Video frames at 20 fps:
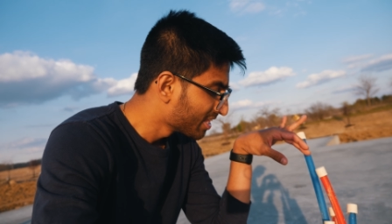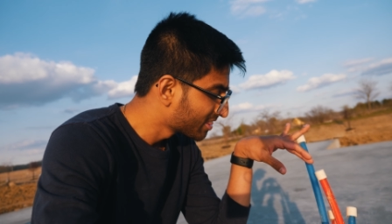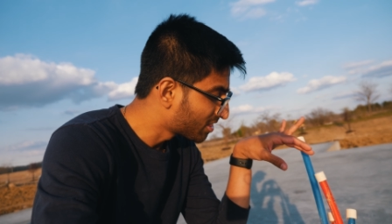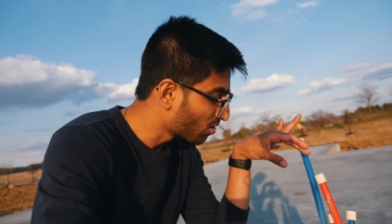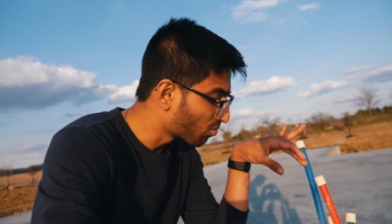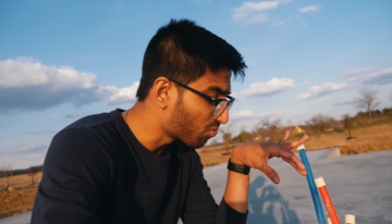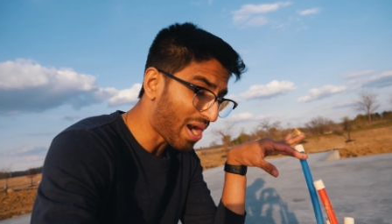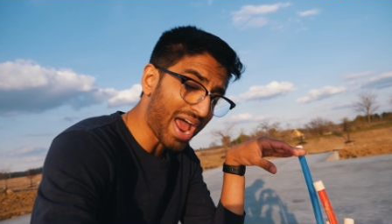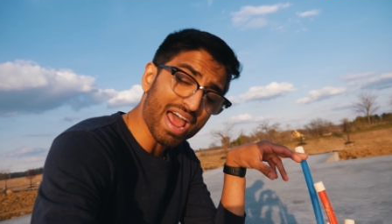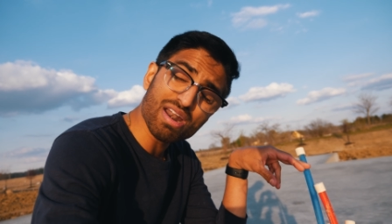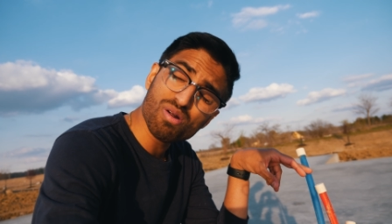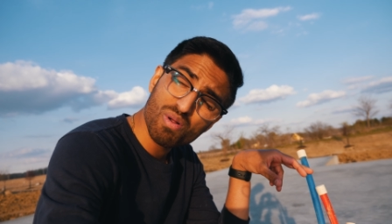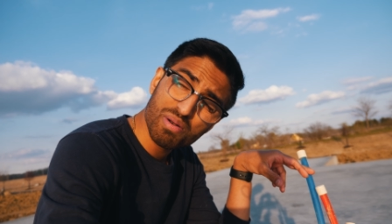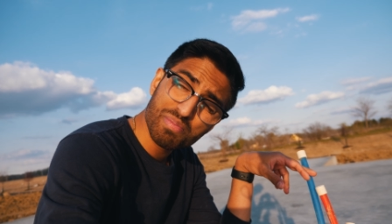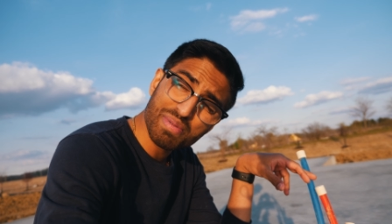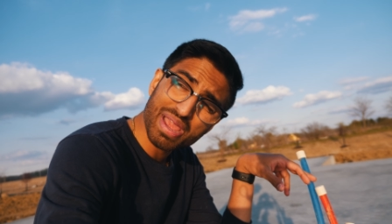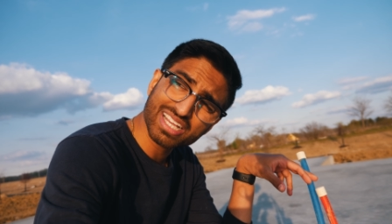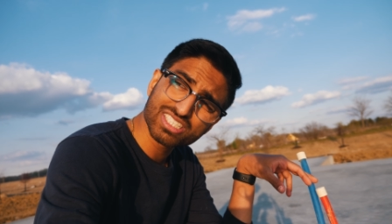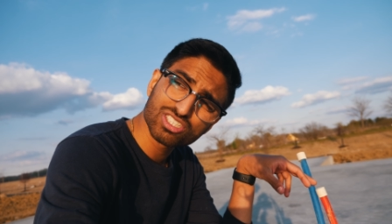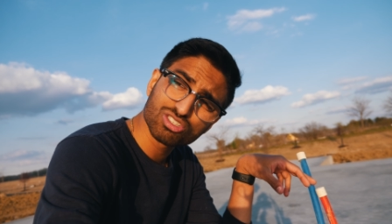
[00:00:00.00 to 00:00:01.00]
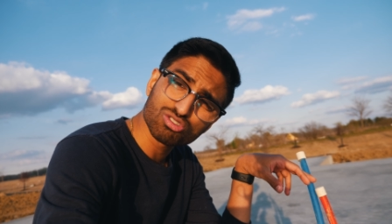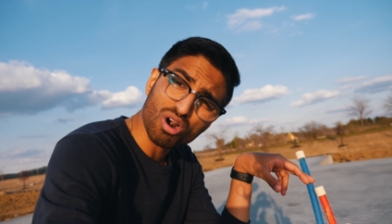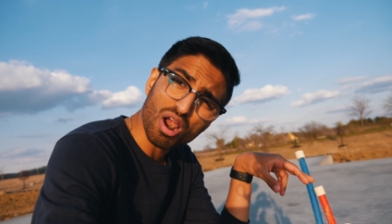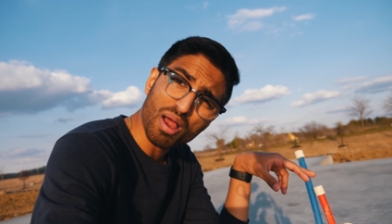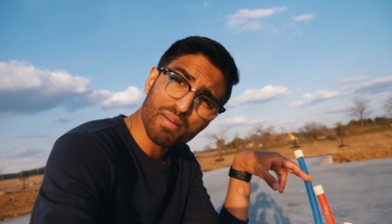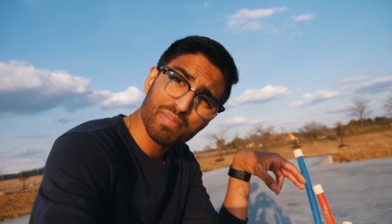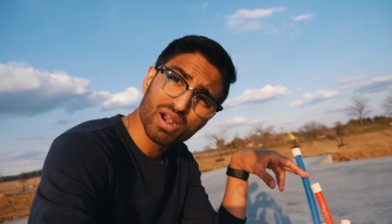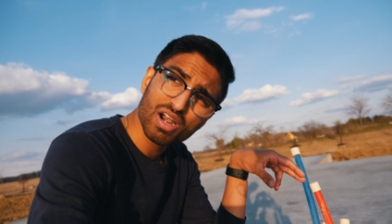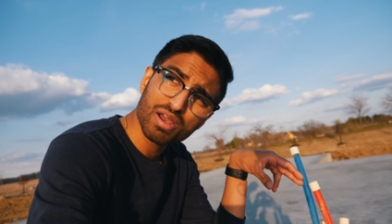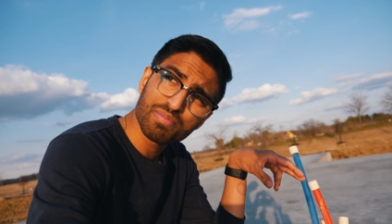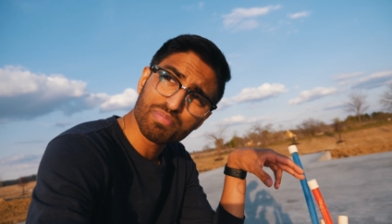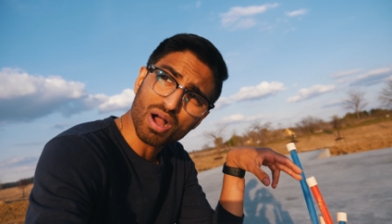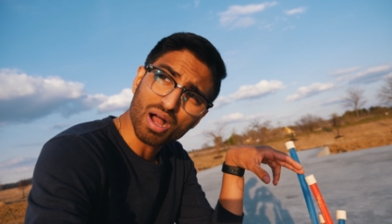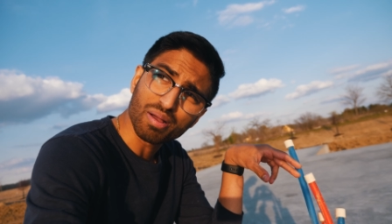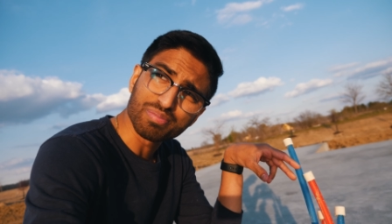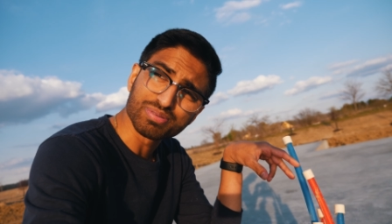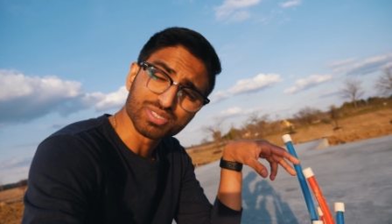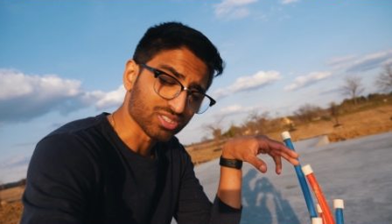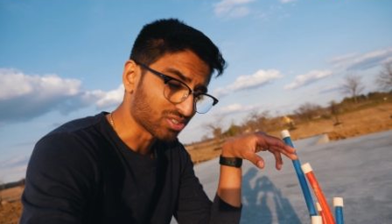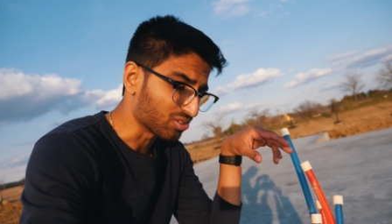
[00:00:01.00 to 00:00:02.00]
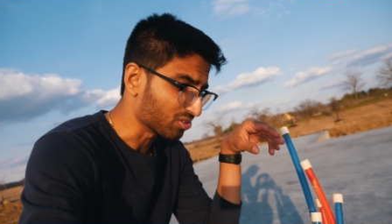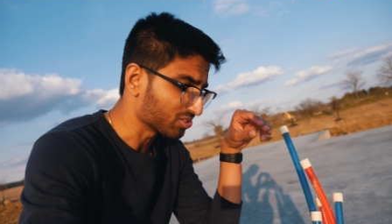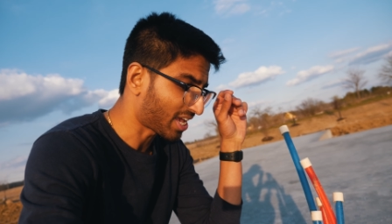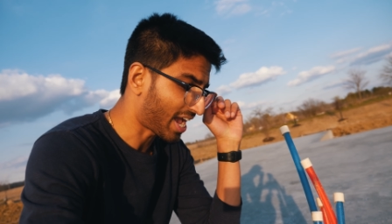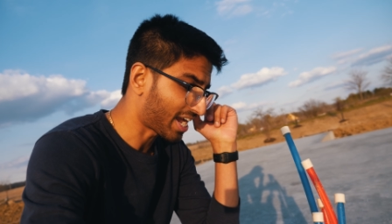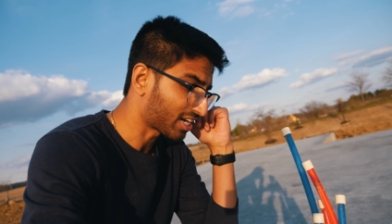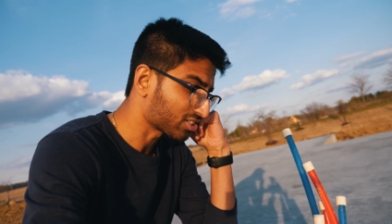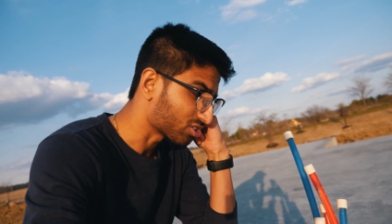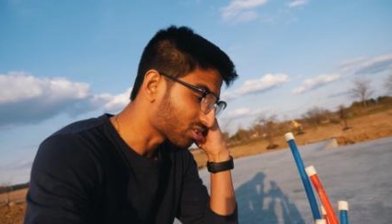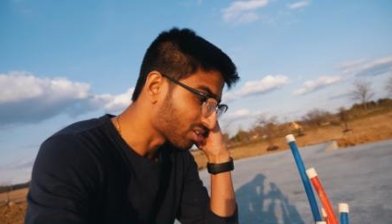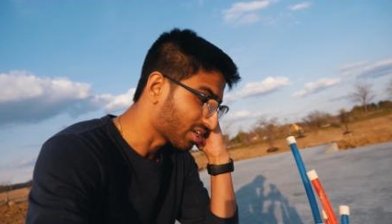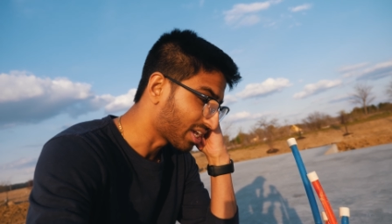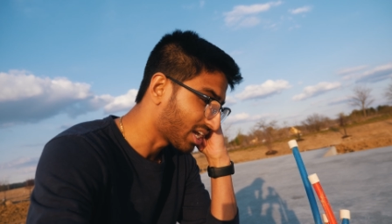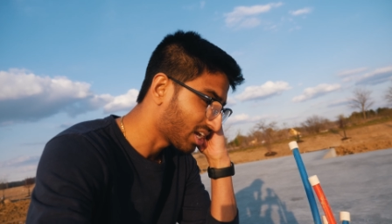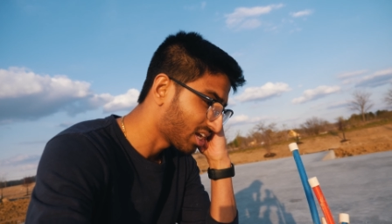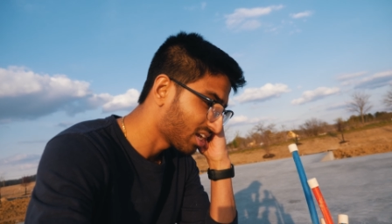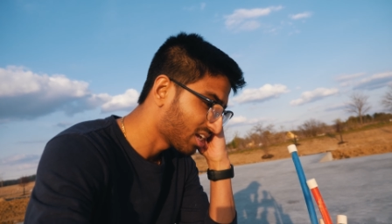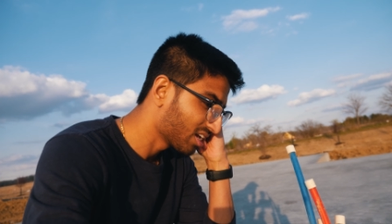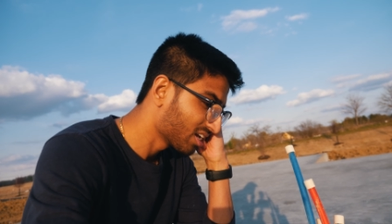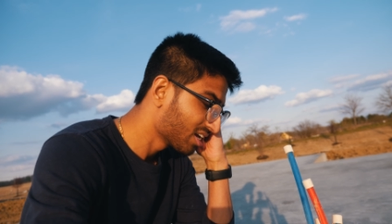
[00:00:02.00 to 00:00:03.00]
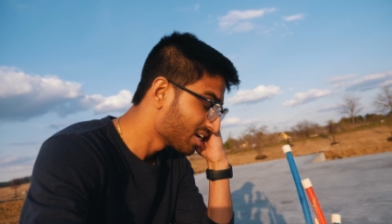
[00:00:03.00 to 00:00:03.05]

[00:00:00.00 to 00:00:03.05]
the red one makes strawberry popsicles actually.